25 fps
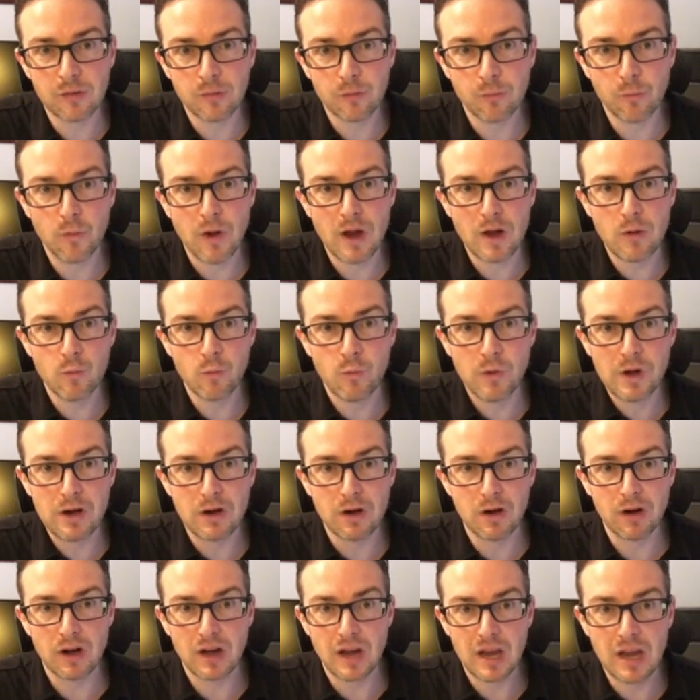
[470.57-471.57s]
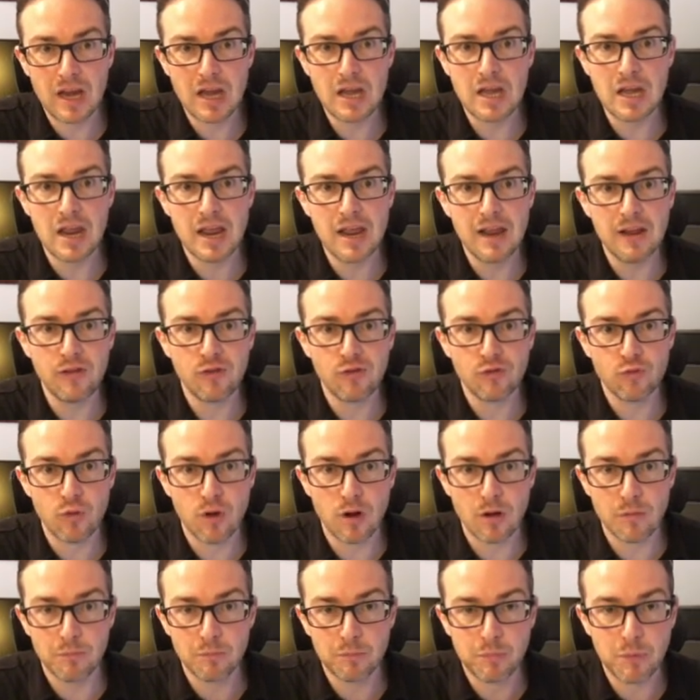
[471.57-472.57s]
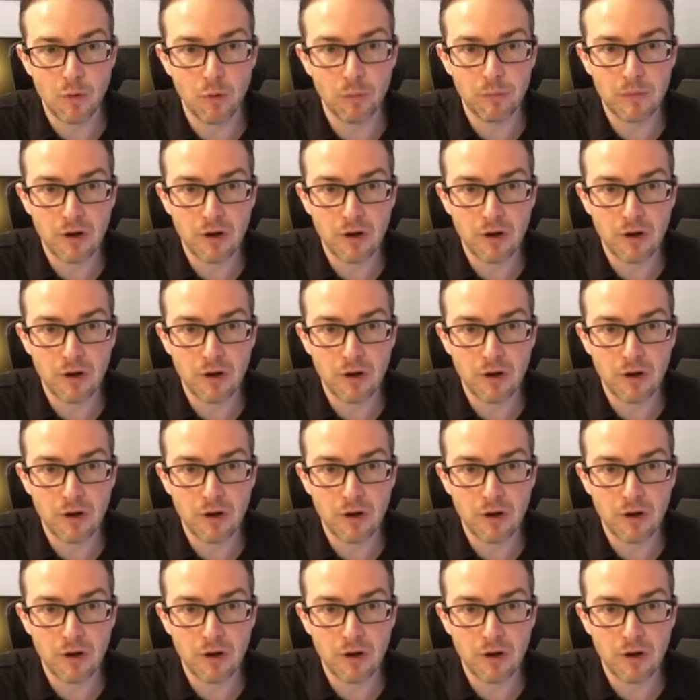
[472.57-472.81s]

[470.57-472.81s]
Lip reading: when we are in a strong bull